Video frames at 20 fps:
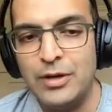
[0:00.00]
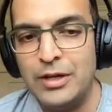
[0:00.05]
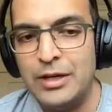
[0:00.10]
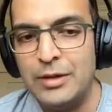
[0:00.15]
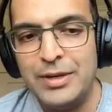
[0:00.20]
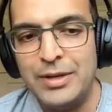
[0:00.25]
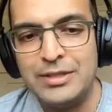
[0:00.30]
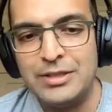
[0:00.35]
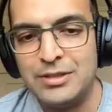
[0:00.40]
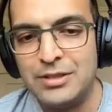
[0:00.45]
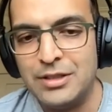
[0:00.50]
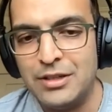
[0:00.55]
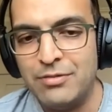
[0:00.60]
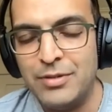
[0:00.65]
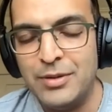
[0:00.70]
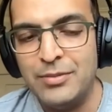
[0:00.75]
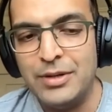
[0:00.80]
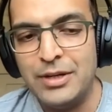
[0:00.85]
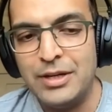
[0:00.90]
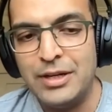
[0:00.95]
an amazing staff
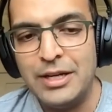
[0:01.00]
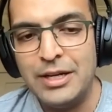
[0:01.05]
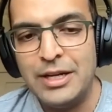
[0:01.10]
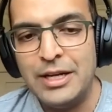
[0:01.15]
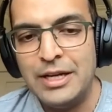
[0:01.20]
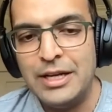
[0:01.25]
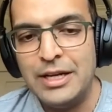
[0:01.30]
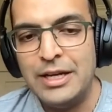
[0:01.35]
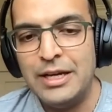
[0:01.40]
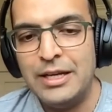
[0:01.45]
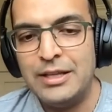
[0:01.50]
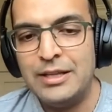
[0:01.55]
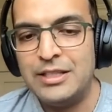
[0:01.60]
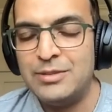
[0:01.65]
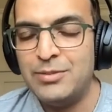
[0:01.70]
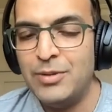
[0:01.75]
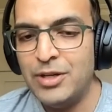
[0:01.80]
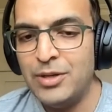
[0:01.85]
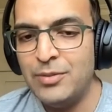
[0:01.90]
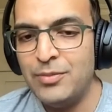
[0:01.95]
member, and they
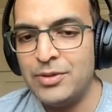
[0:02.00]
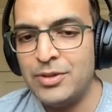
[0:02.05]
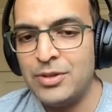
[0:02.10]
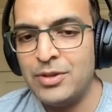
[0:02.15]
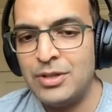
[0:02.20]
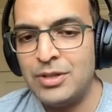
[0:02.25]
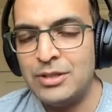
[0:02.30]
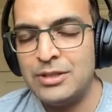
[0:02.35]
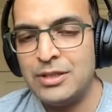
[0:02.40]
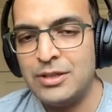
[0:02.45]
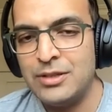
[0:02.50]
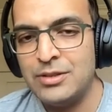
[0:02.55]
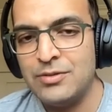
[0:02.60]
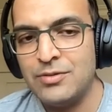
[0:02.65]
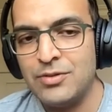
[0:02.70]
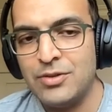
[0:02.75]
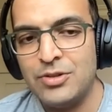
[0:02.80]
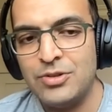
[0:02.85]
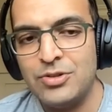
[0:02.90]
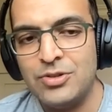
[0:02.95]
spoke about the three circles
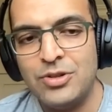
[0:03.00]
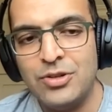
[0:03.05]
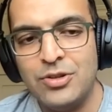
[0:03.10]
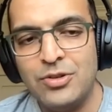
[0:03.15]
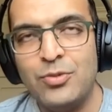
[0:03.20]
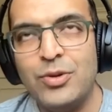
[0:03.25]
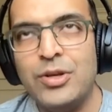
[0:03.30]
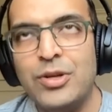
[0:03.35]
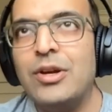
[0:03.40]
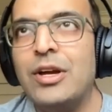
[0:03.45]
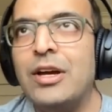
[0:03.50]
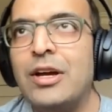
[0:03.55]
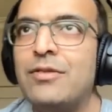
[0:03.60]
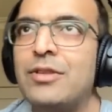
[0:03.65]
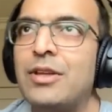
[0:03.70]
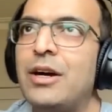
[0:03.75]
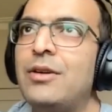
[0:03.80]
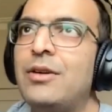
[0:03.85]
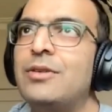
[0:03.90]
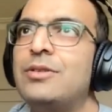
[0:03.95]
of control, where you have
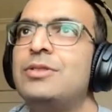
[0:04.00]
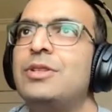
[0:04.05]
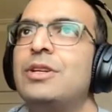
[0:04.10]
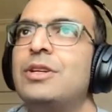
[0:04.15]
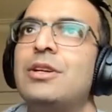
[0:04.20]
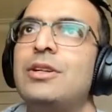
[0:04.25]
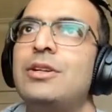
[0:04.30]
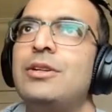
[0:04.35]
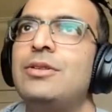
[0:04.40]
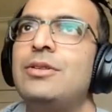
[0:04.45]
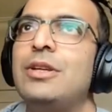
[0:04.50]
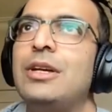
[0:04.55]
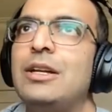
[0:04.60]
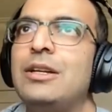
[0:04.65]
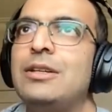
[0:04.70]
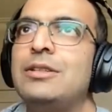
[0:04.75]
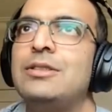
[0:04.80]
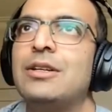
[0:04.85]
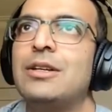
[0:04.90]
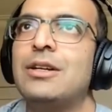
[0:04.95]
the outer circle, the
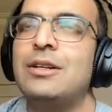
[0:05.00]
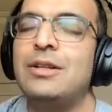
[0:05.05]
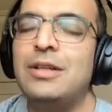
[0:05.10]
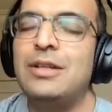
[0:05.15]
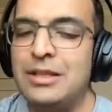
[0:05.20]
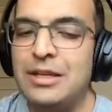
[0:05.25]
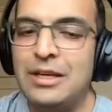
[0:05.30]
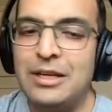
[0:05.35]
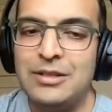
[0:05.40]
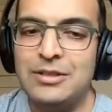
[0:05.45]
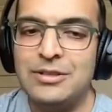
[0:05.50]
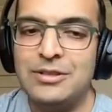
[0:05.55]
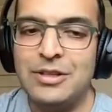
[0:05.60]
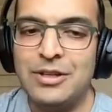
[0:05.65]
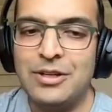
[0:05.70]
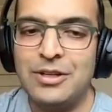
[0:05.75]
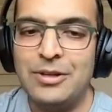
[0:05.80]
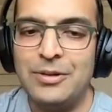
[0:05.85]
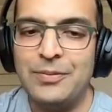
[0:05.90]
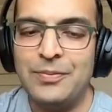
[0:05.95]
inner circle, and the inner
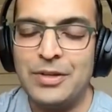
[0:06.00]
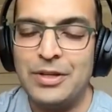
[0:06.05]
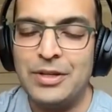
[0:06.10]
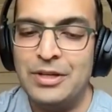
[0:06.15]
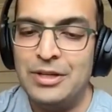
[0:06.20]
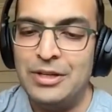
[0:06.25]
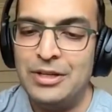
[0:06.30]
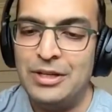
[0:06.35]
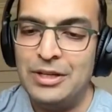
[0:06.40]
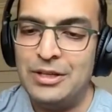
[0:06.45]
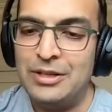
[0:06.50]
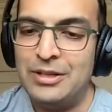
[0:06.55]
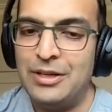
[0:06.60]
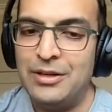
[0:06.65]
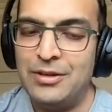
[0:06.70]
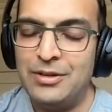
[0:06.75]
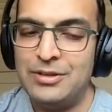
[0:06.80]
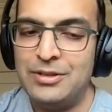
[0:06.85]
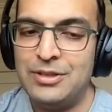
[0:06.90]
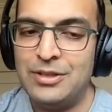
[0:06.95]
circle. And the
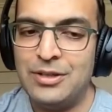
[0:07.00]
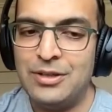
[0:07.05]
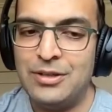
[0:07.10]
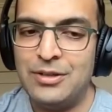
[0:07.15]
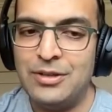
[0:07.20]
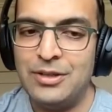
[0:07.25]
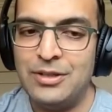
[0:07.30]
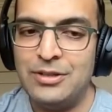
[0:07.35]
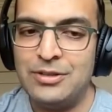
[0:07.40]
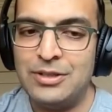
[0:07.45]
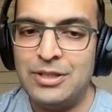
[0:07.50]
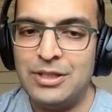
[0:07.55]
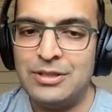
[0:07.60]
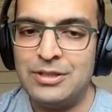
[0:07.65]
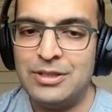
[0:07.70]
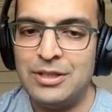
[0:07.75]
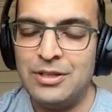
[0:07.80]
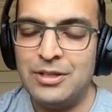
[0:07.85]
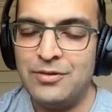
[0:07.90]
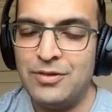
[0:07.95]
outer circle is
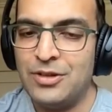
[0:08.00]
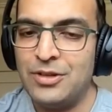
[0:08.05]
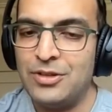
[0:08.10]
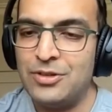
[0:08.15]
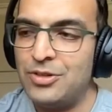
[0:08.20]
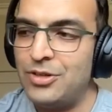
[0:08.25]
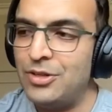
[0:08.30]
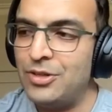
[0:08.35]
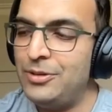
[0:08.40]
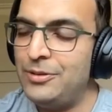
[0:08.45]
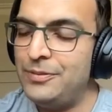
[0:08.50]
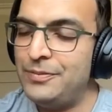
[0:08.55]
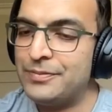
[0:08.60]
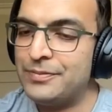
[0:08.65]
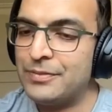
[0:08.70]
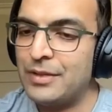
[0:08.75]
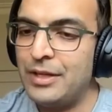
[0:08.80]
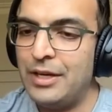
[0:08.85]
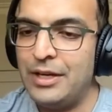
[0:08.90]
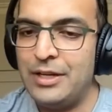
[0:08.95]
things out of your control,
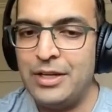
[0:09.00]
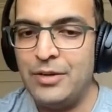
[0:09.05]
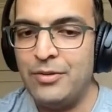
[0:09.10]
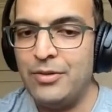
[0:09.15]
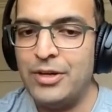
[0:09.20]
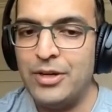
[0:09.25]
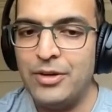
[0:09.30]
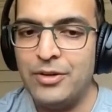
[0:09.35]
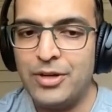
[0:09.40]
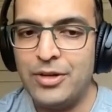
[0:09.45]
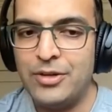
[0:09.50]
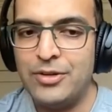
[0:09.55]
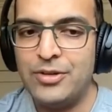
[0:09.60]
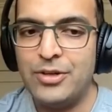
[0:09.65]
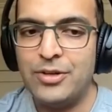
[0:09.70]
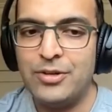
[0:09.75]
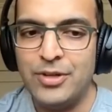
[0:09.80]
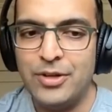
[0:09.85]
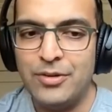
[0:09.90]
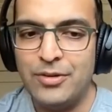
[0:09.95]
and no, no
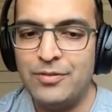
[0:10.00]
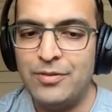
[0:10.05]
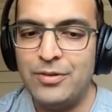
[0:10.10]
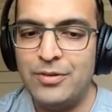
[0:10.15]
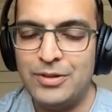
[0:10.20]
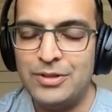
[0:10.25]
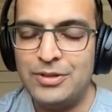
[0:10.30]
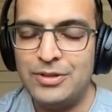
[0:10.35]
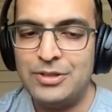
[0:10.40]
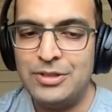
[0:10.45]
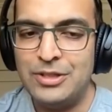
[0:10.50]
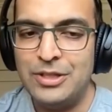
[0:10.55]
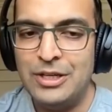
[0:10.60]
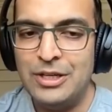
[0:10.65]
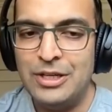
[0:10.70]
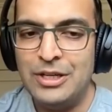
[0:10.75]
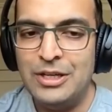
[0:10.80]
control, no influence.